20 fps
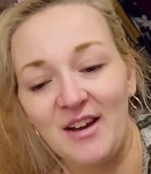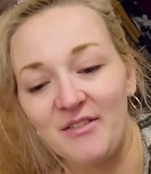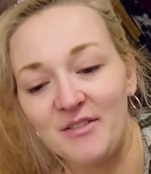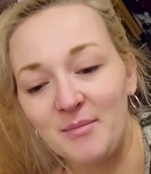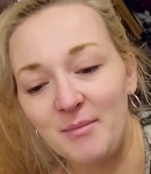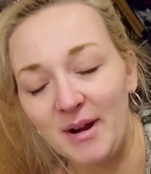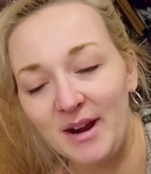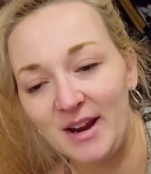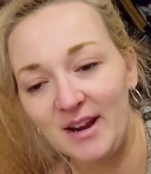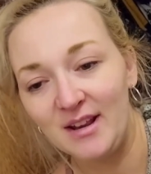that
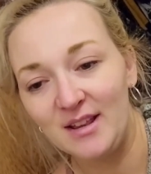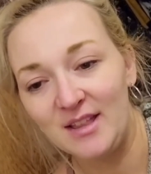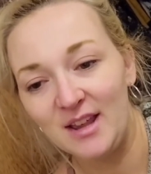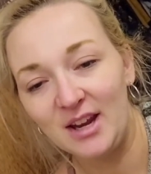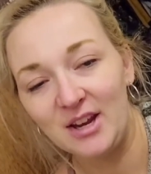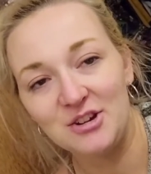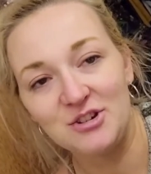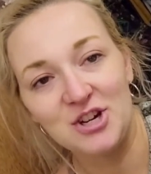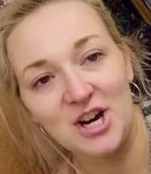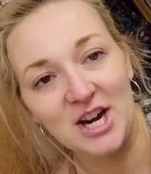they left,
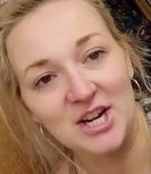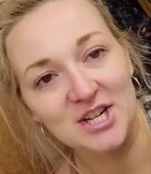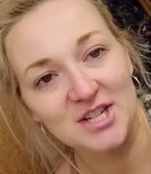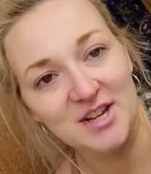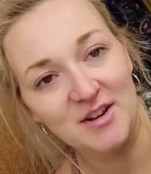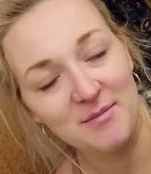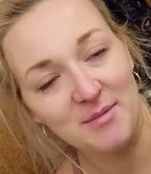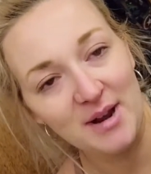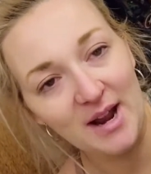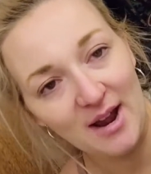the
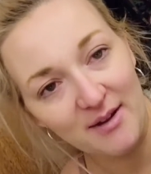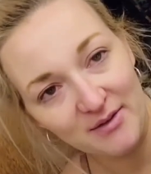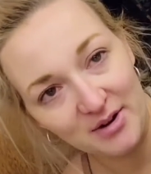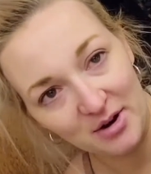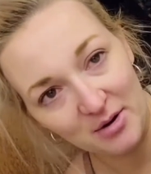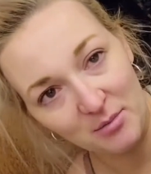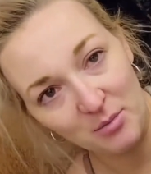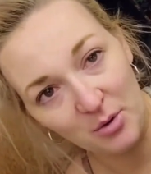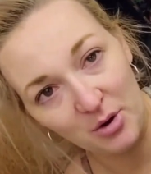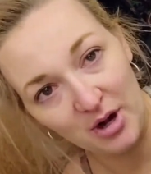contractions I've
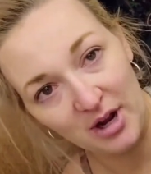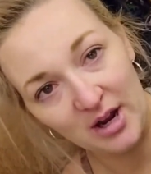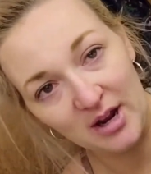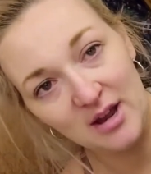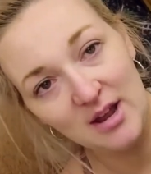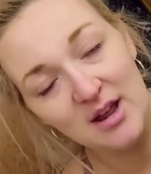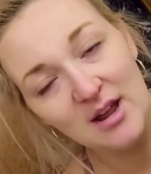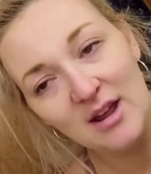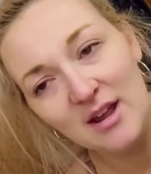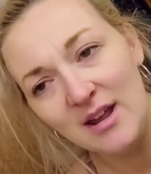been having all
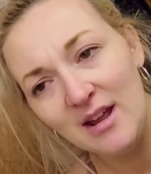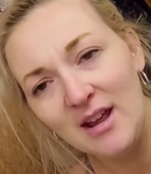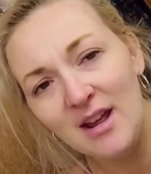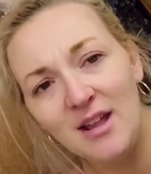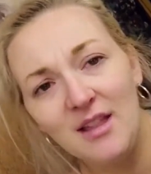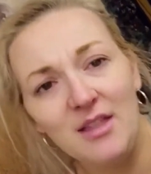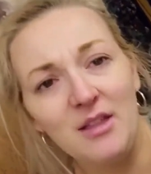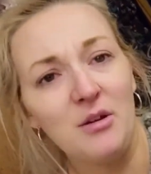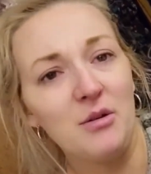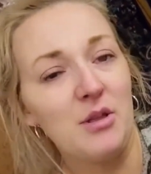morning
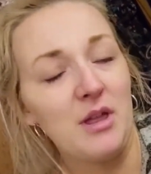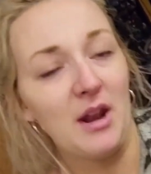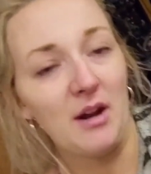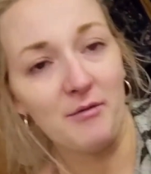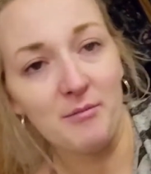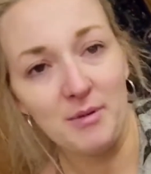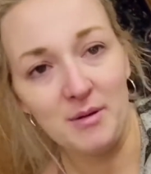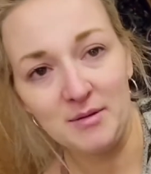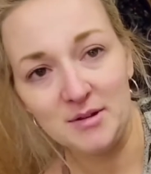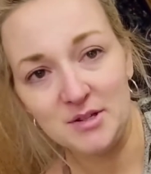
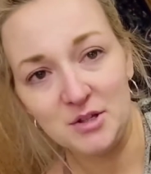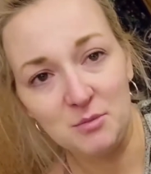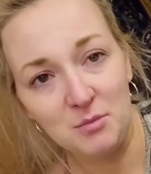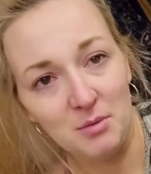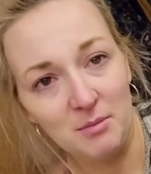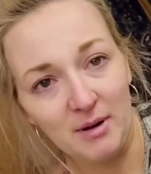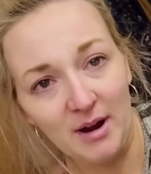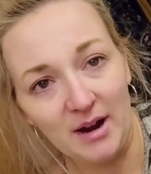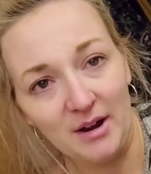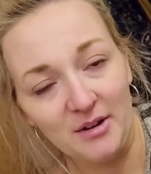that have
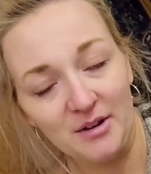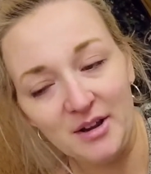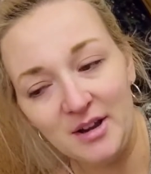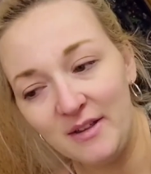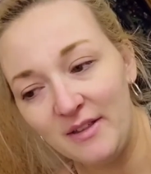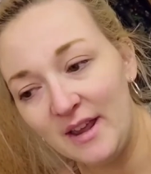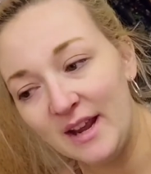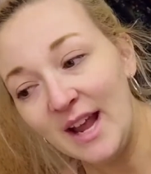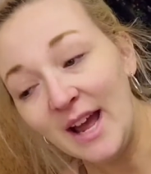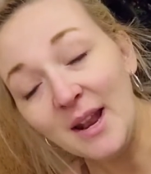been super
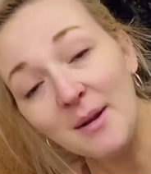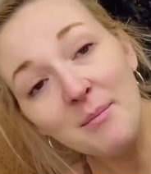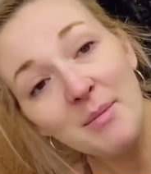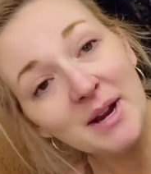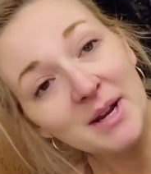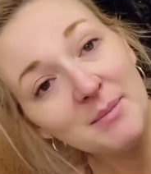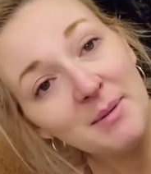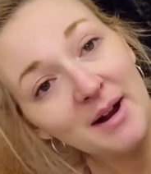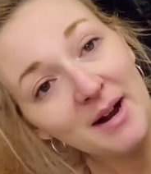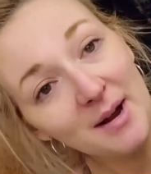mild,
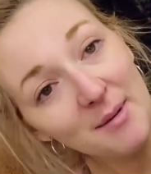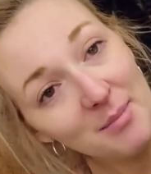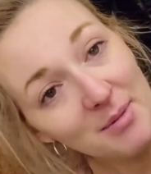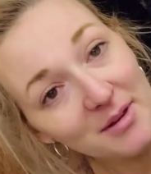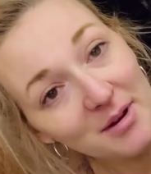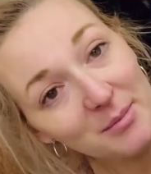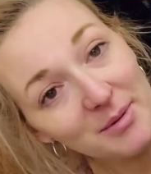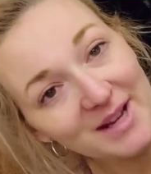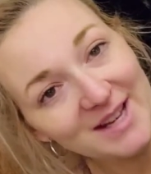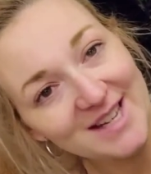they kind of picked
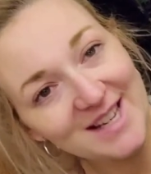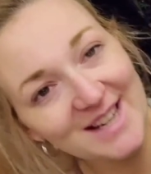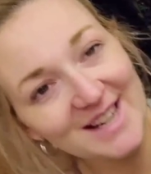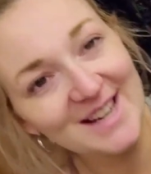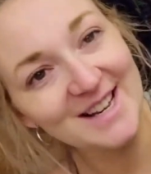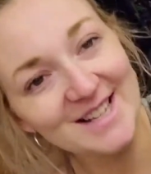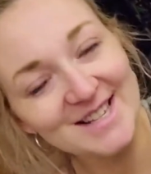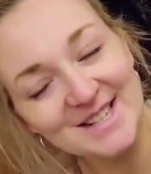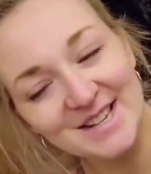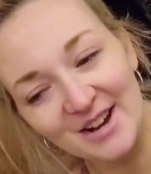back up a little
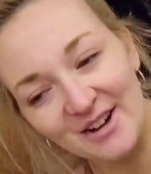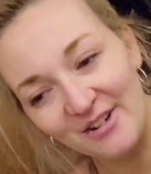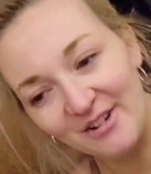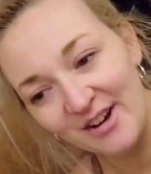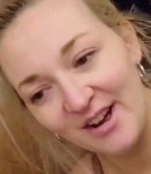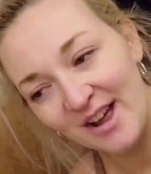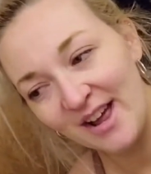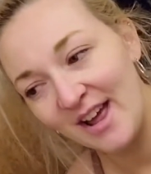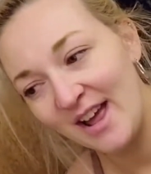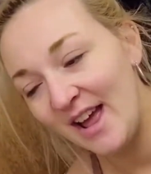bit.
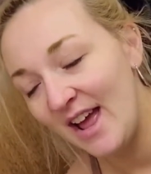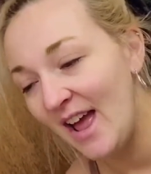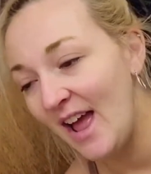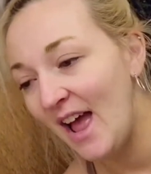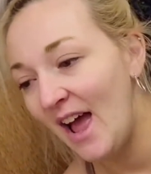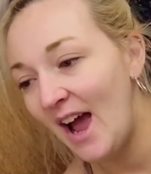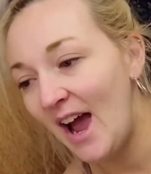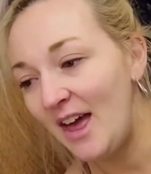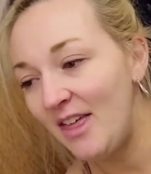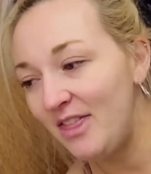So
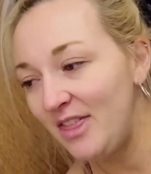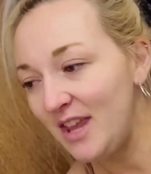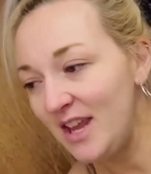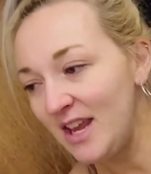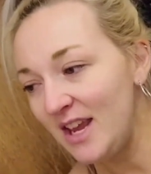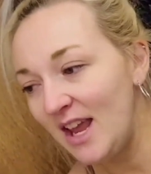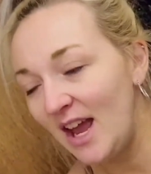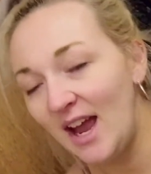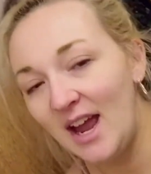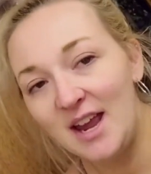
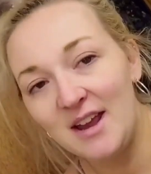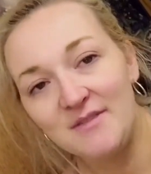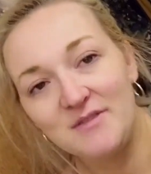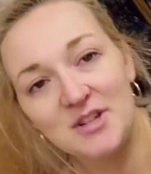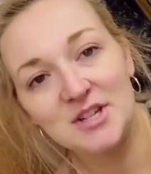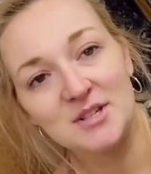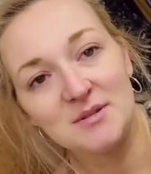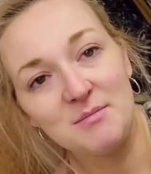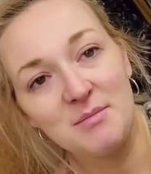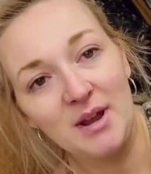I
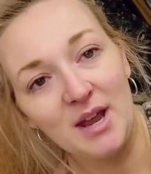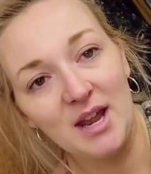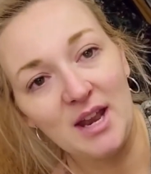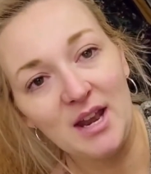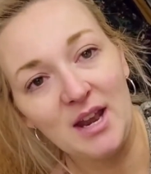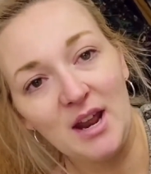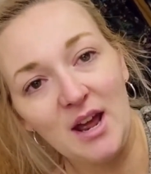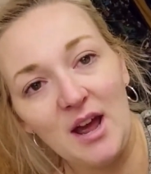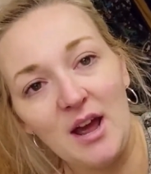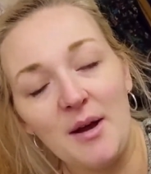think I have
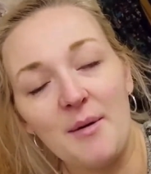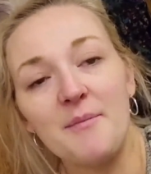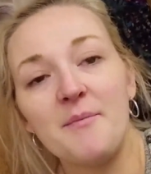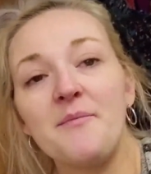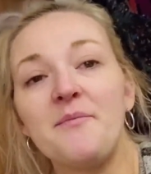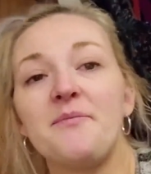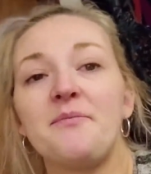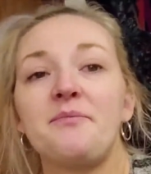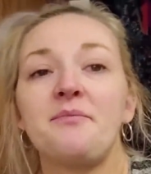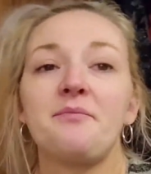just
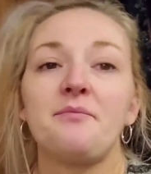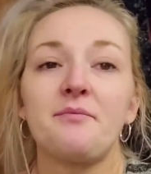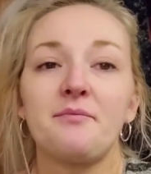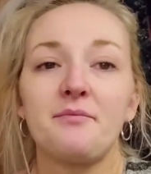been, I